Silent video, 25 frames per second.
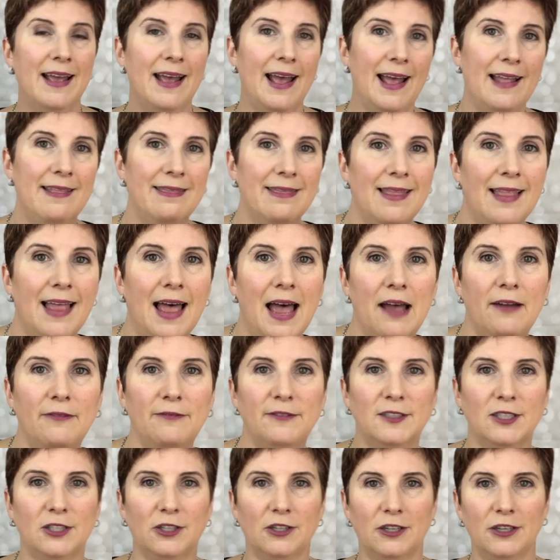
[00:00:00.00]
and
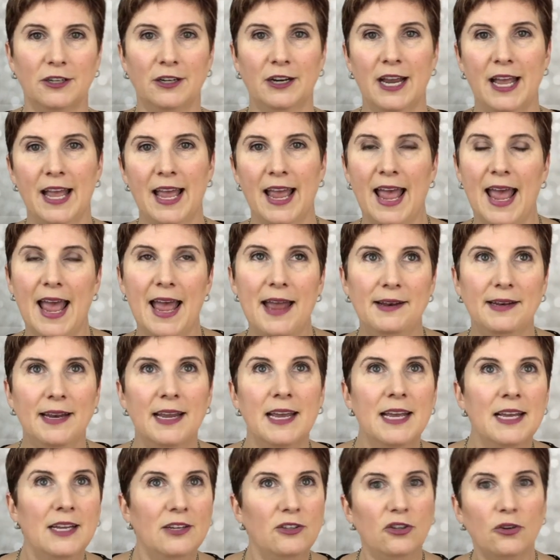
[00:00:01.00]
laughter and
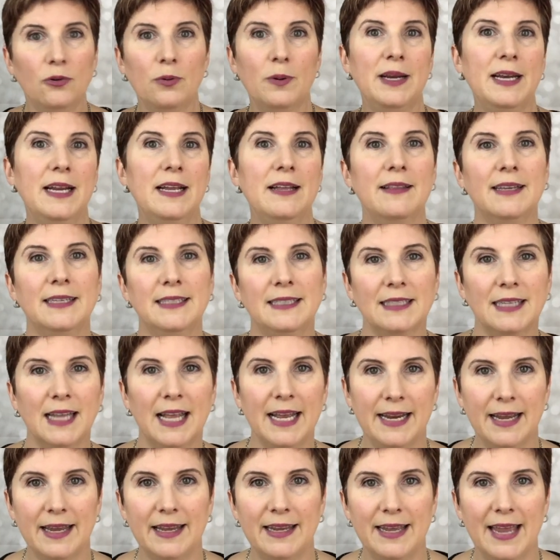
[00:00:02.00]
treating this
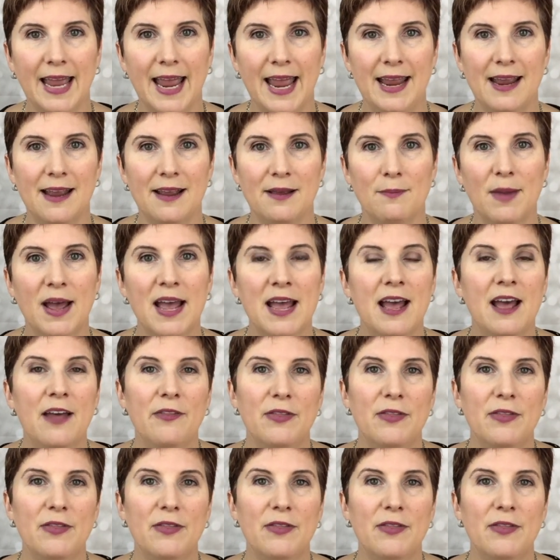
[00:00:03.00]
like a game